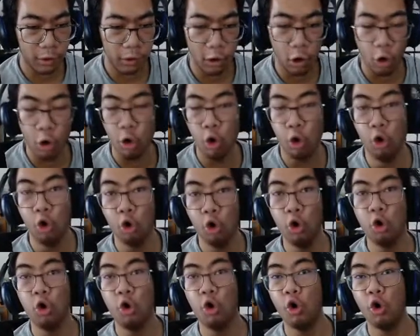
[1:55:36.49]

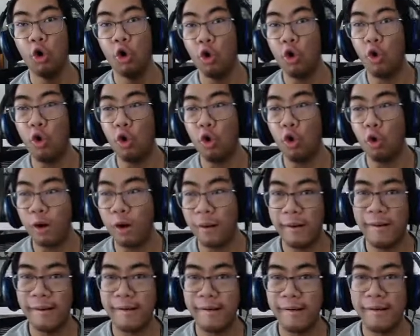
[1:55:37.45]
Oh,
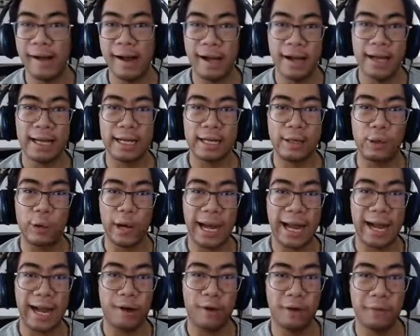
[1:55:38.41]

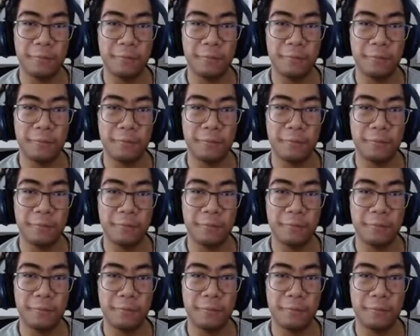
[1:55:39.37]
wow.